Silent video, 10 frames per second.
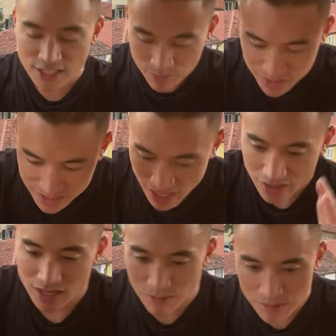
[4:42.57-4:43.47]
to be
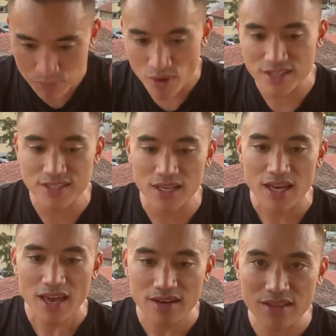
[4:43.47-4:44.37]
centered and to be present
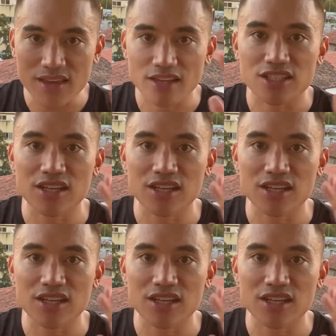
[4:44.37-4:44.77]
and to thank